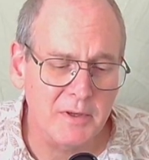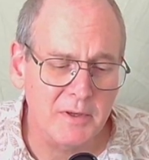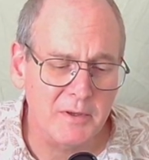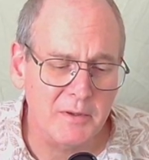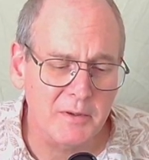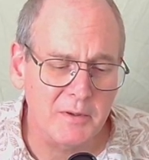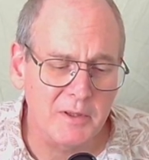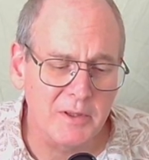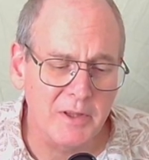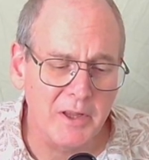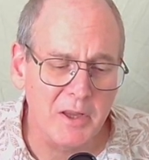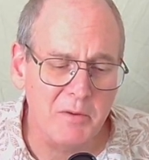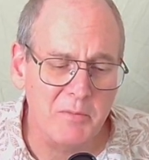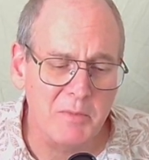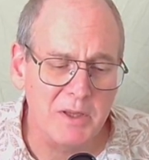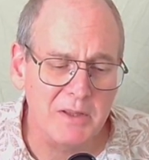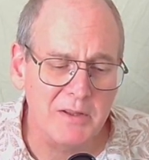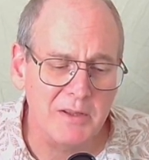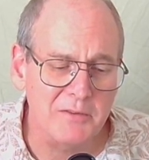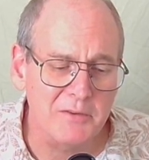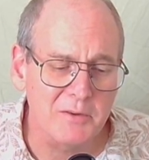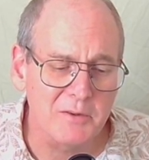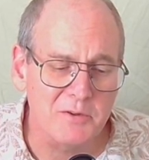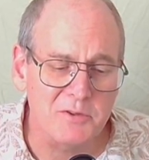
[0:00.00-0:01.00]
claiming
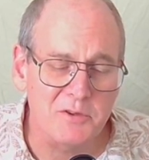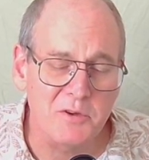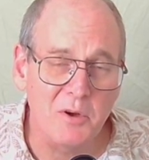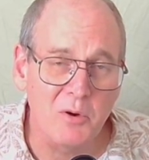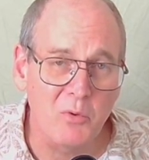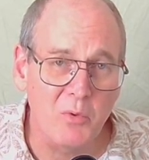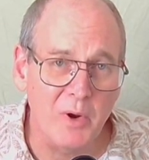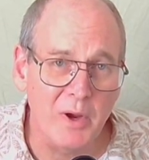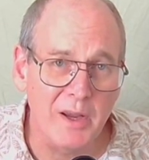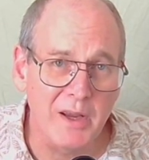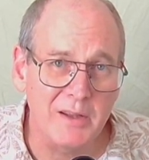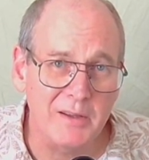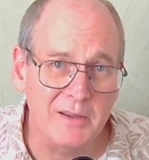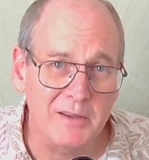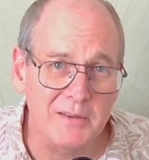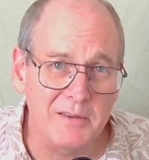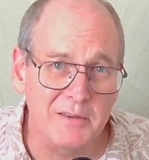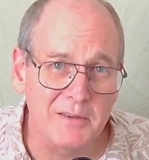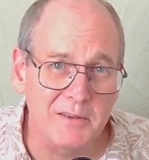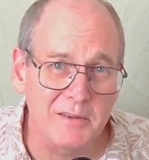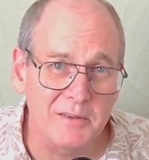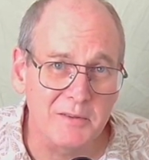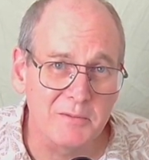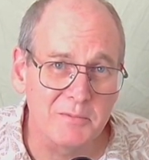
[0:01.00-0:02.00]
that there's no way that
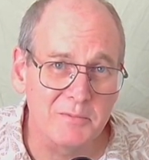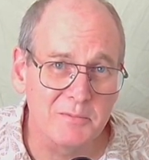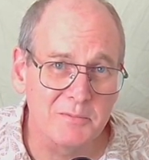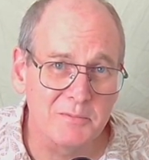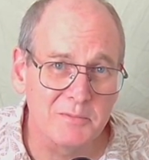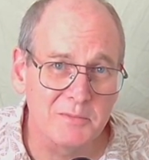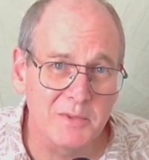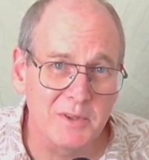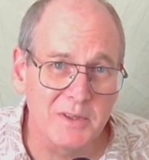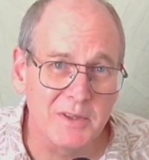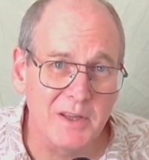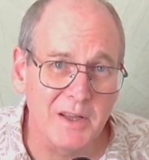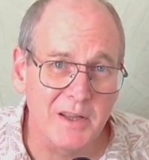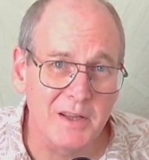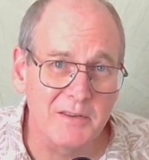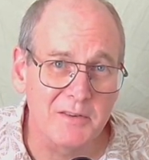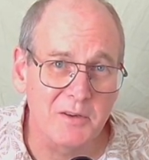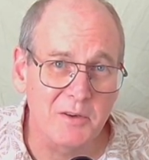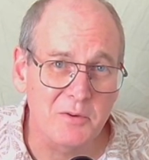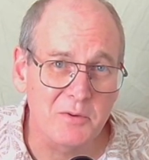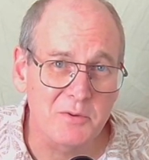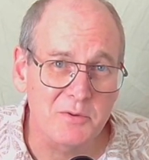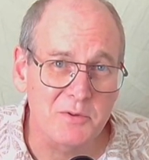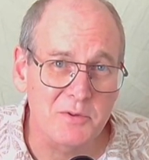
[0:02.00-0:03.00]
the
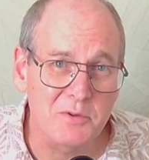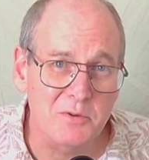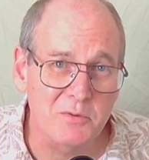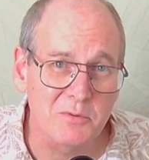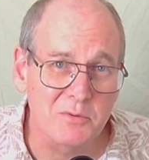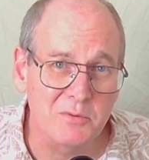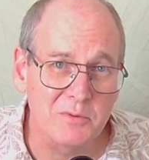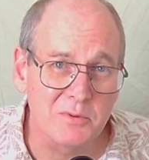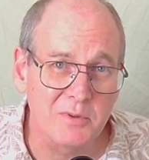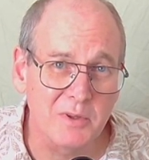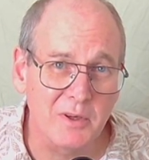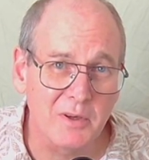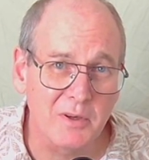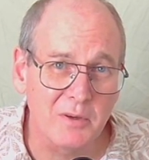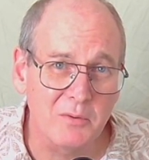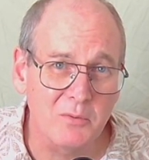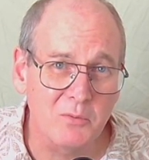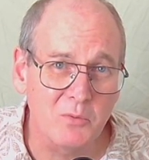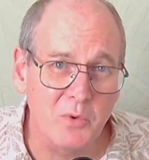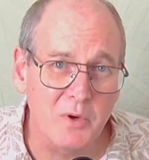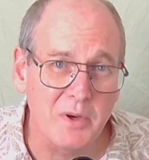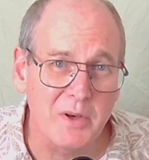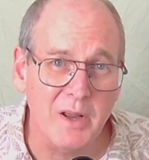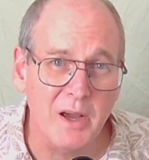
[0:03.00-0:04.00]
Tentos
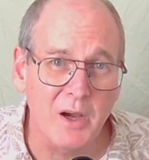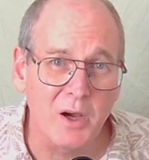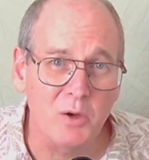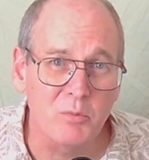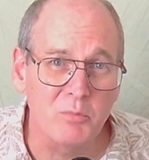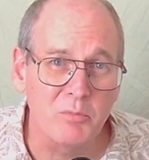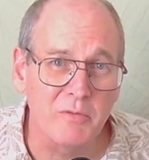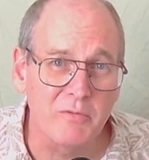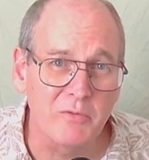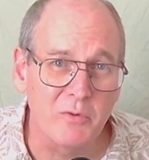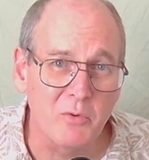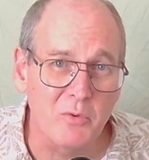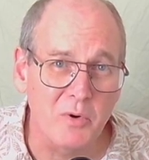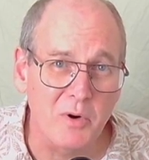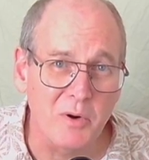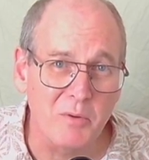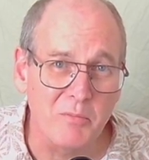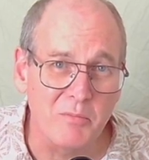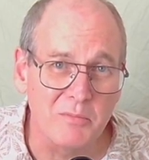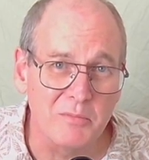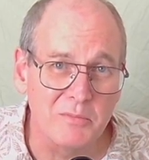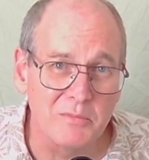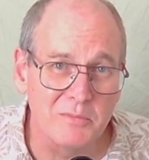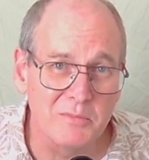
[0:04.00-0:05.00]
wouldn't
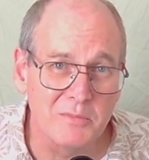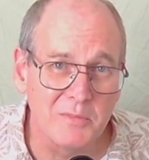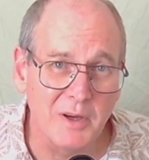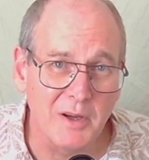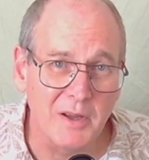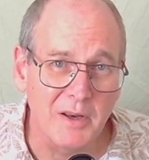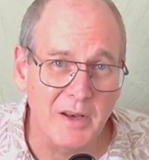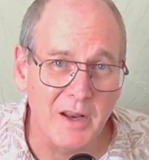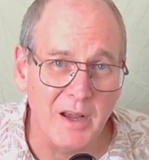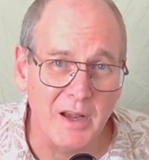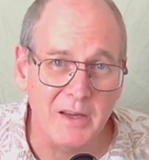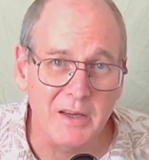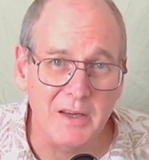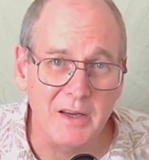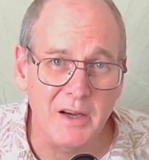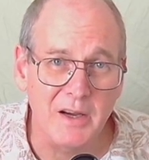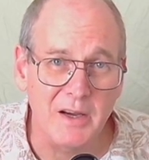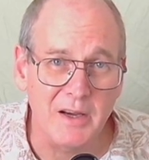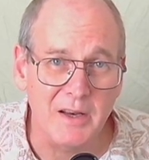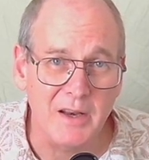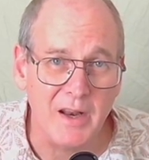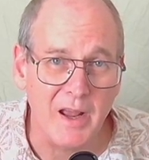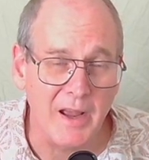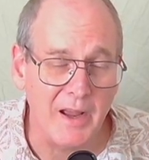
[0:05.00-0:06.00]
outperform a
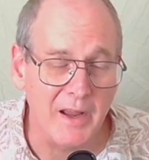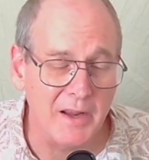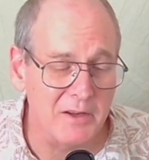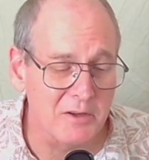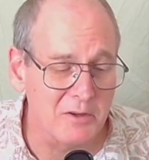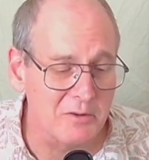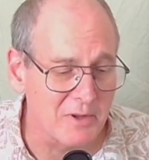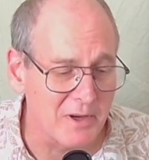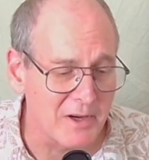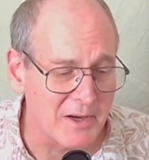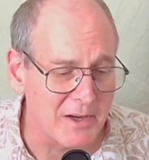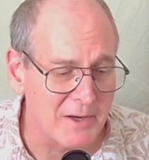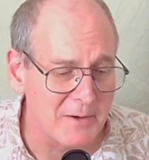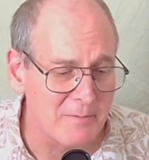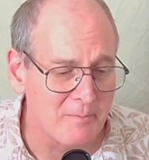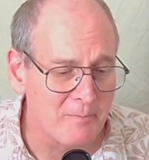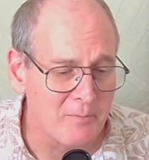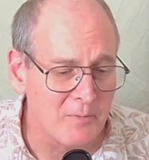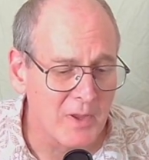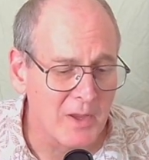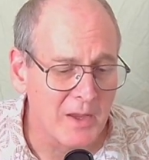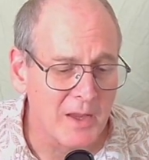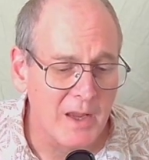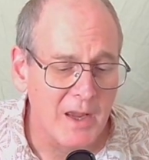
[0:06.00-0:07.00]
Nikon Aculon.
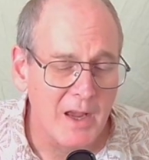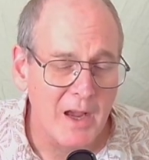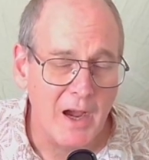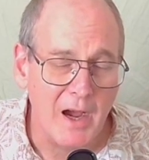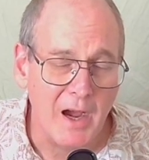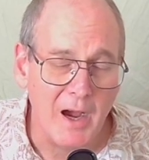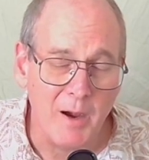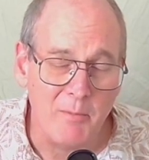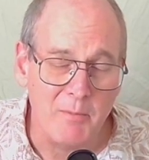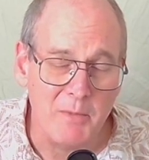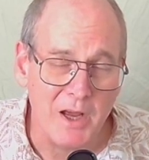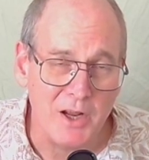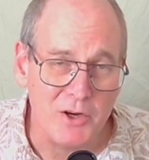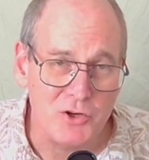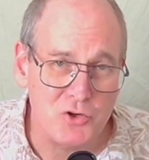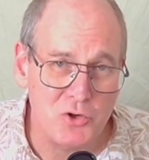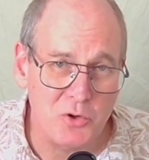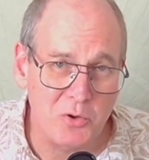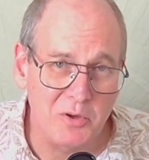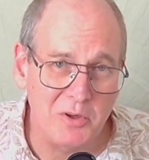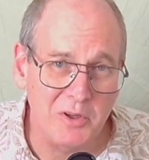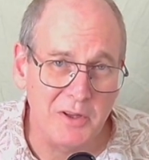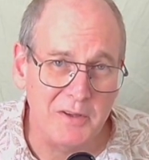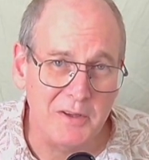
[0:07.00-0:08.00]
I'm not
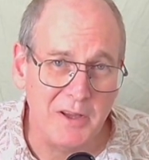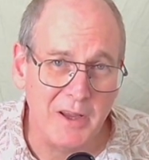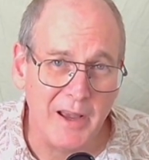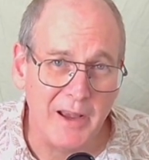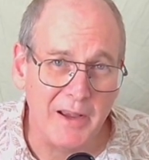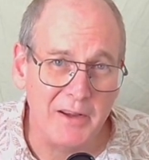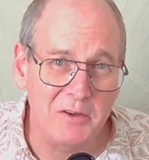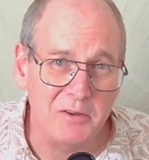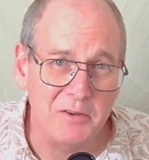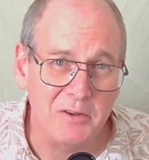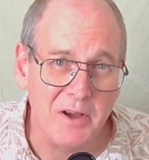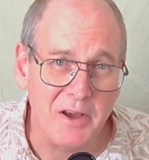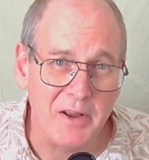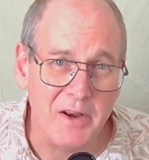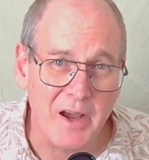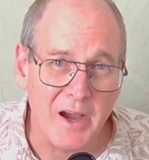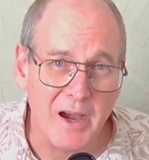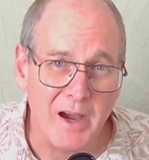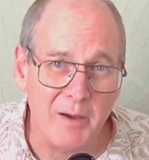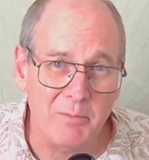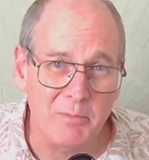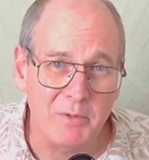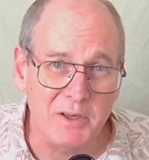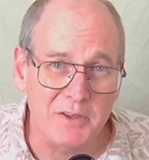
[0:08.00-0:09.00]
sure that the Aculon
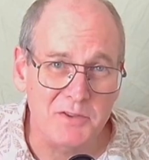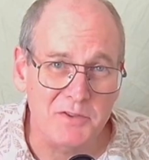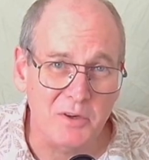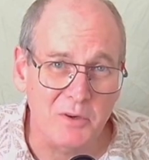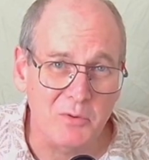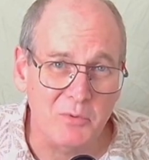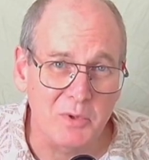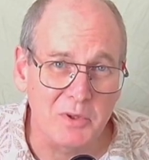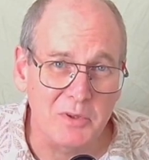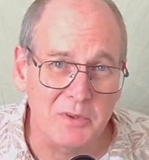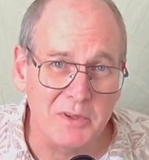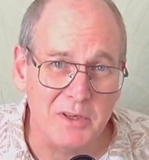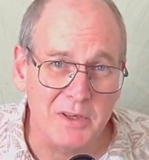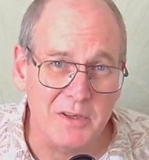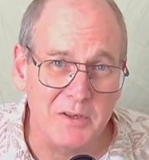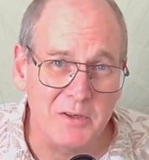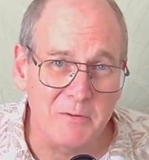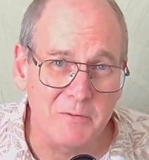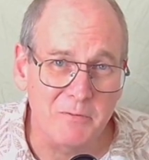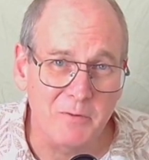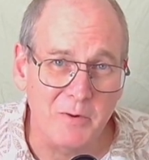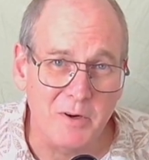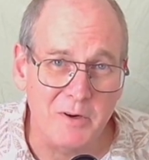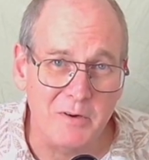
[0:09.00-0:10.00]
optics are really
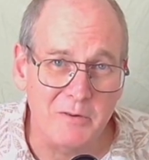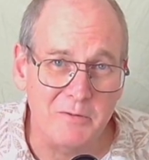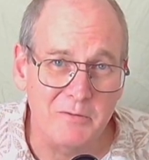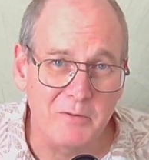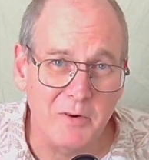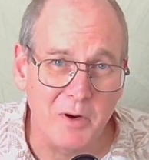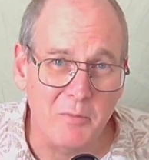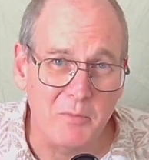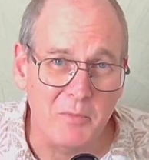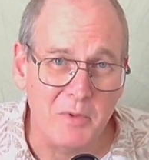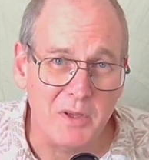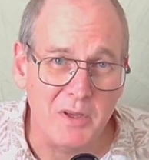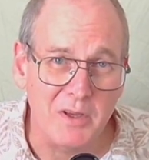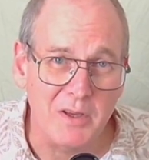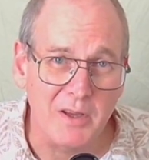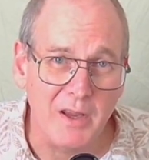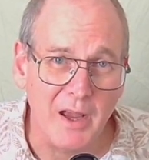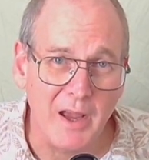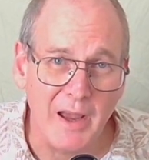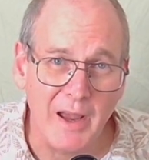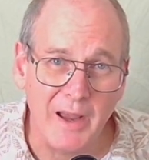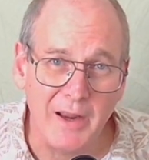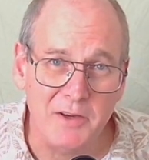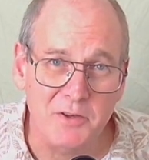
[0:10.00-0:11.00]
different from the
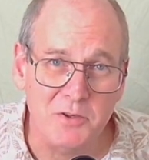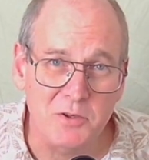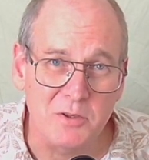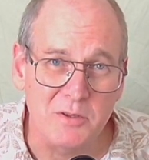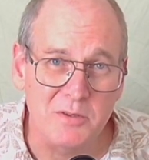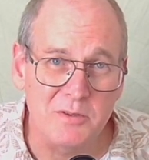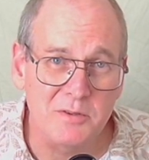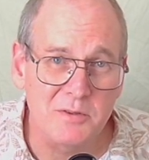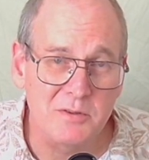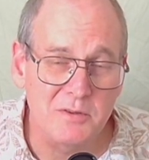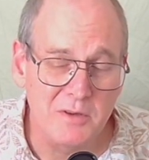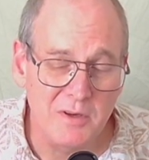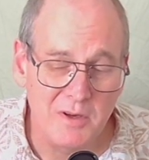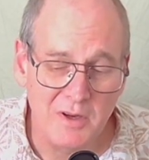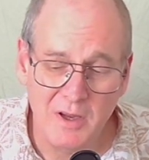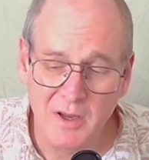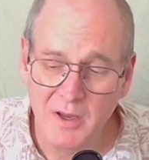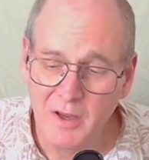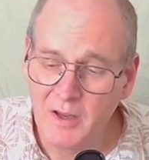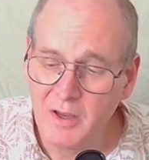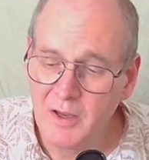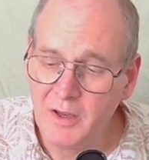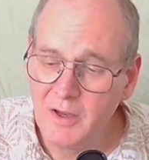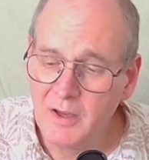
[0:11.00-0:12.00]
Actions.
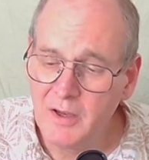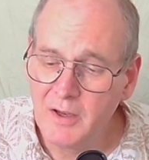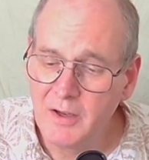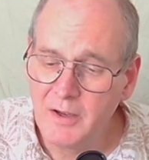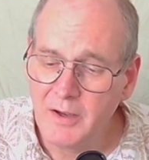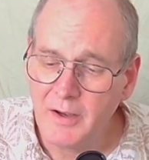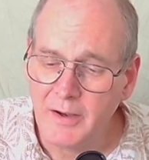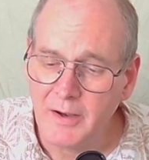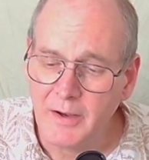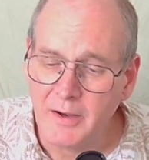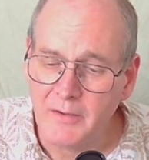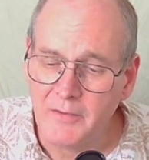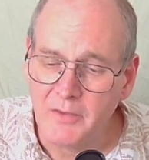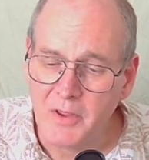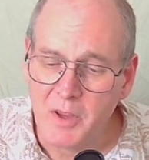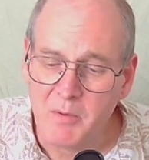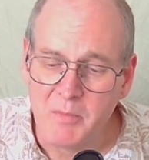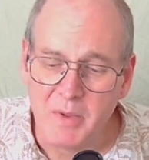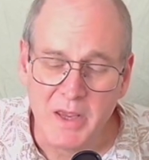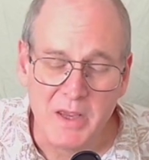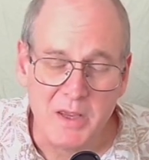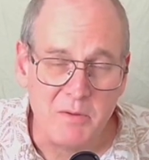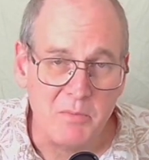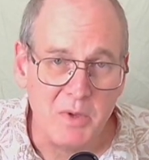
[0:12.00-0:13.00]
They
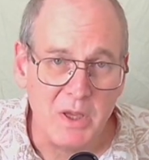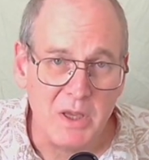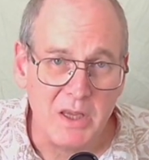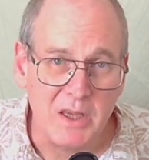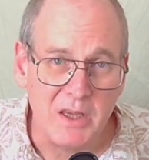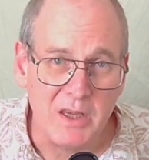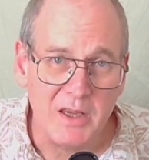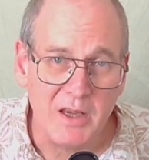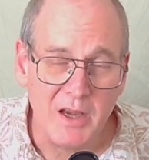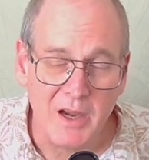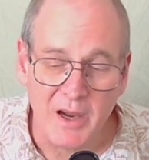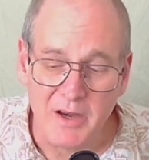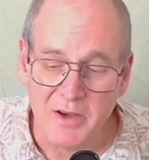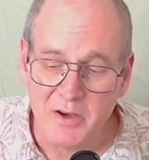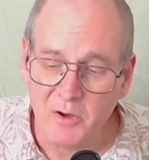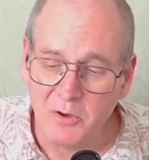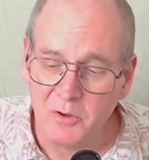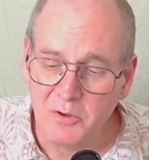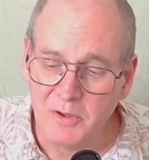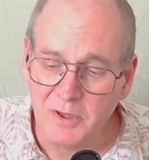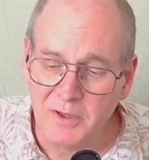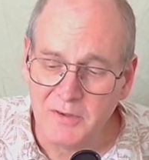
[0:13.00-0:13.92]
may be. I know that